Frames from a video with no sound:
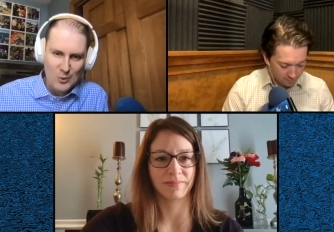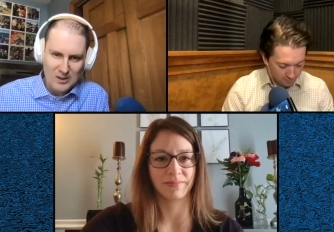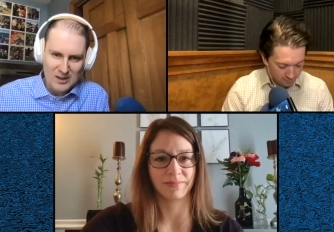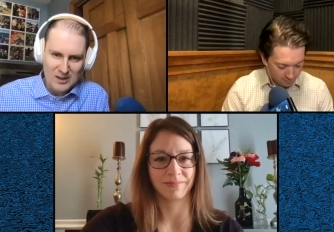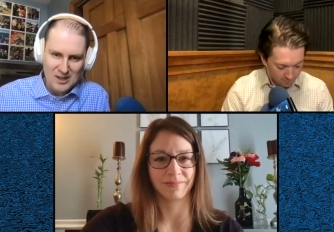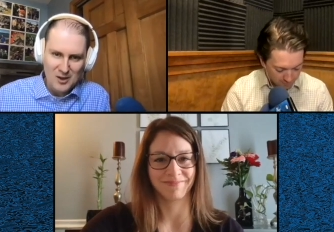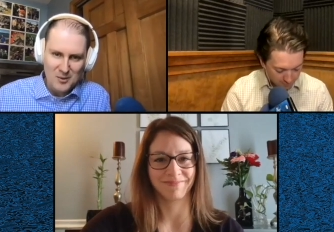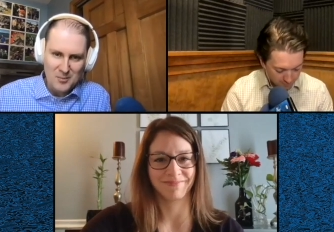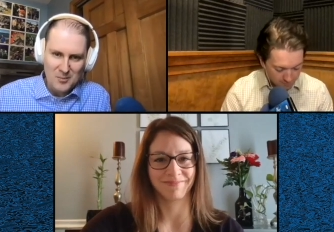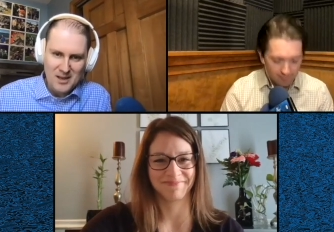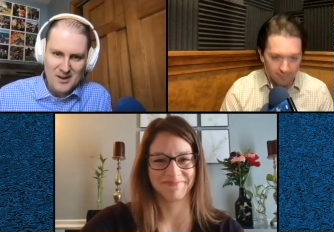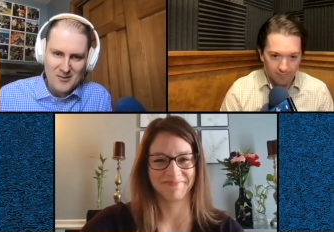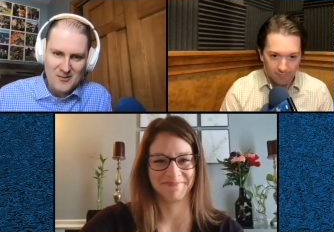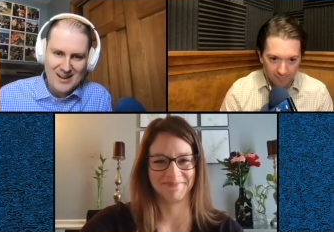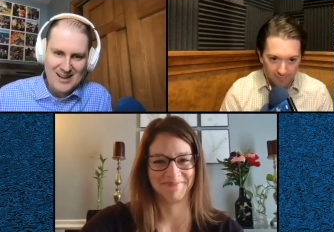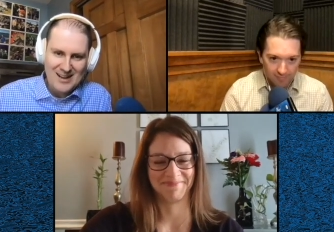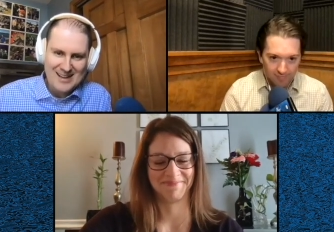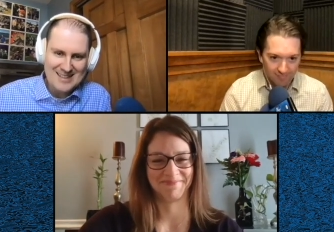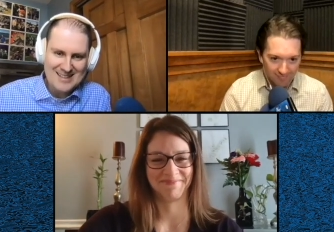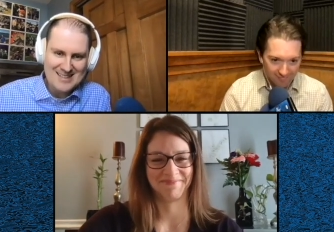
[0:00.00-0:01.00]
Speaker 1: a little bit,
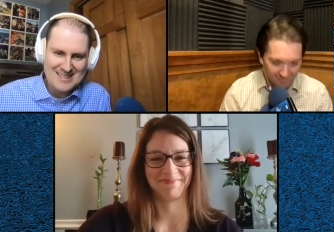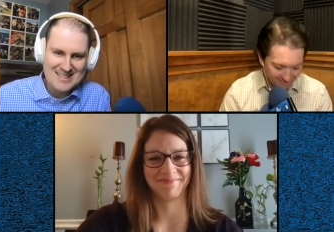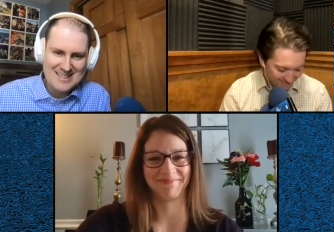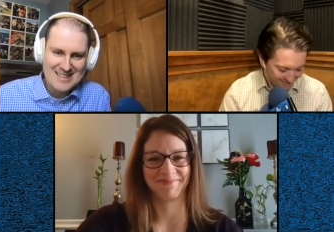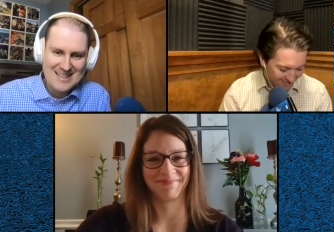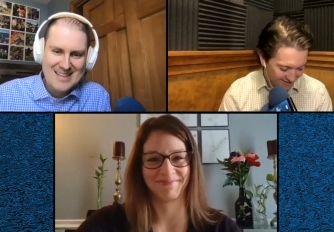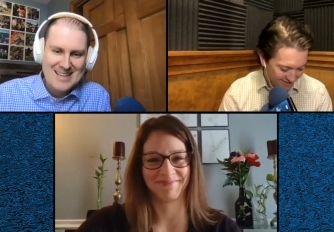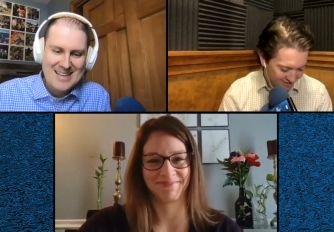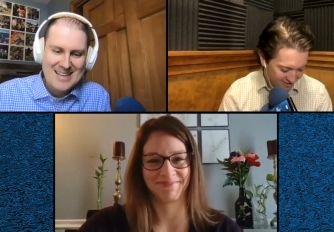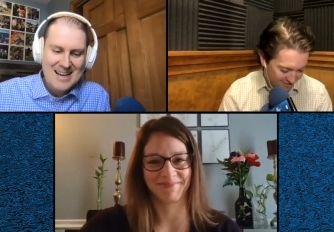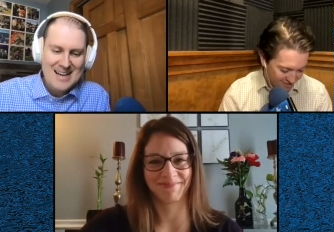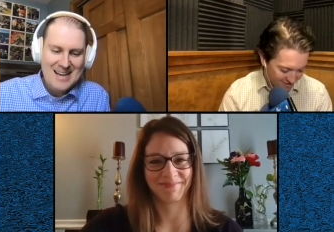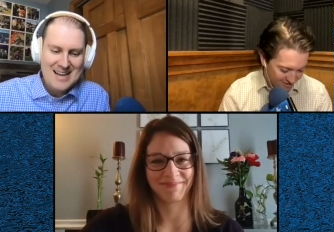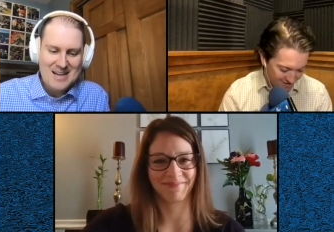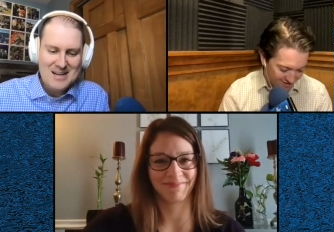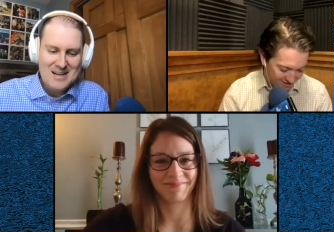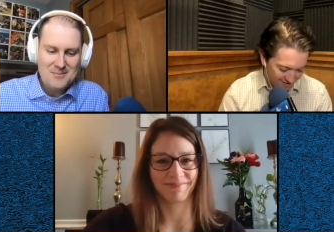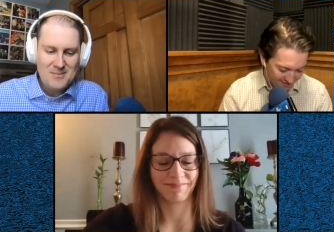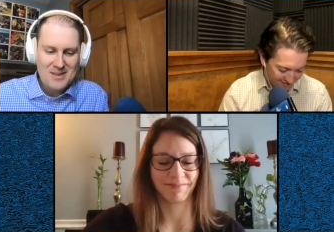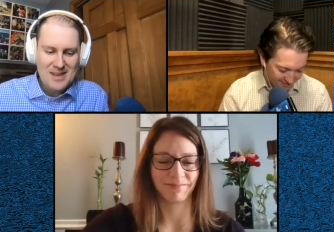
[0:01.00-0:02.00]
right? Is
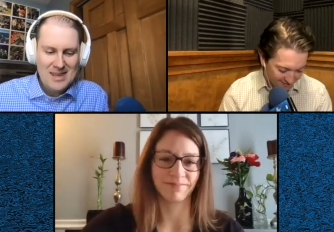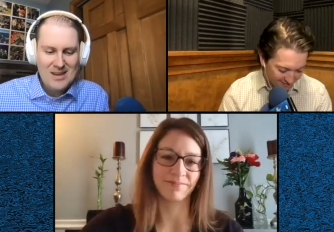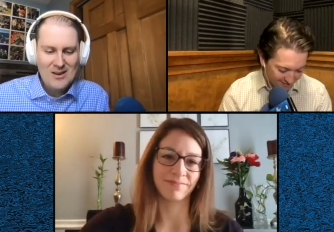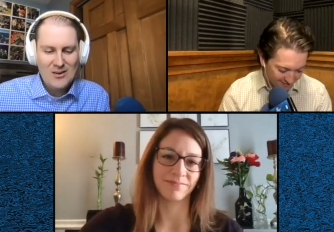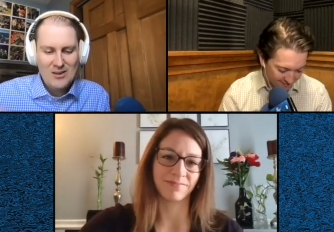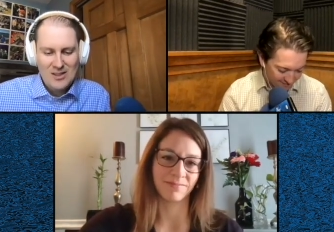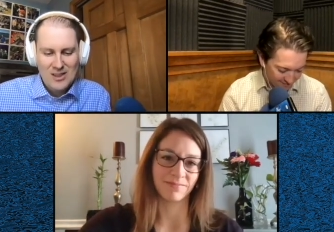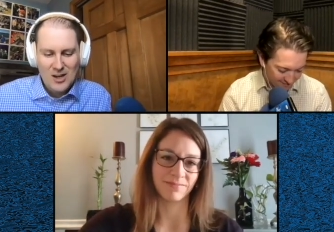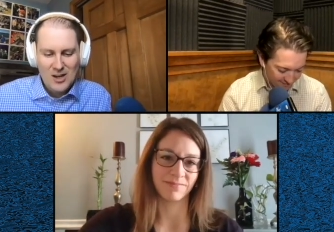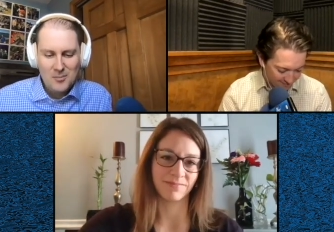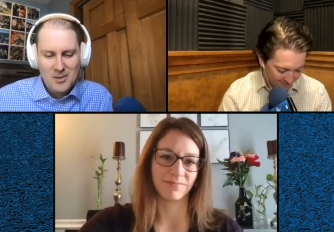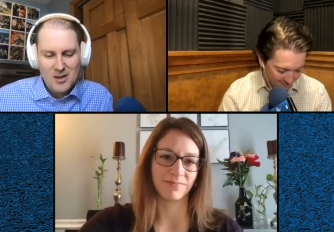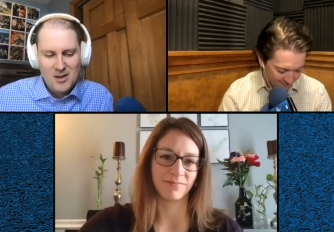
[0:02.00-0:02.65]
um, hear a little bit